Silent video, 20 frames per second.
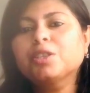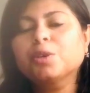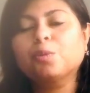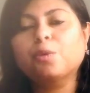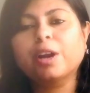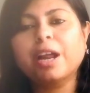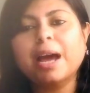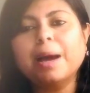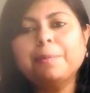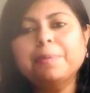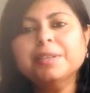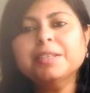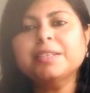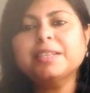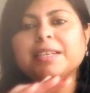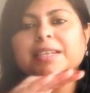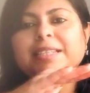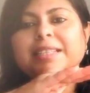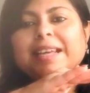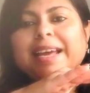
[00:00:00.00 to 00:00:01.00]
So what happens
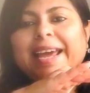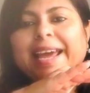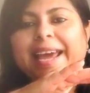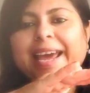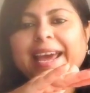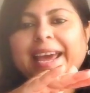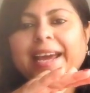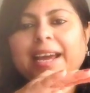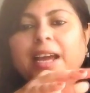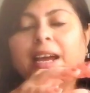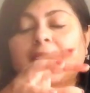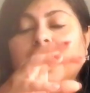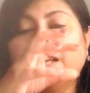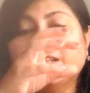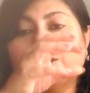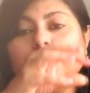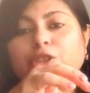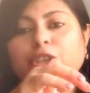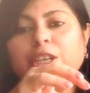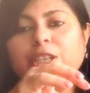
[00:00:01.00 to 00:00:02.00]
is the egg,
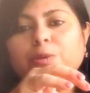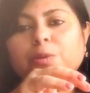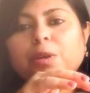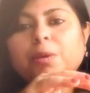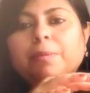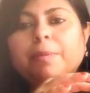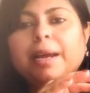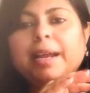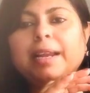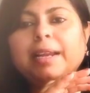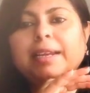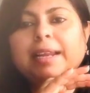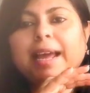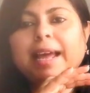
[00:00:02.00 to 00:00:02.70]
the cheese will melt,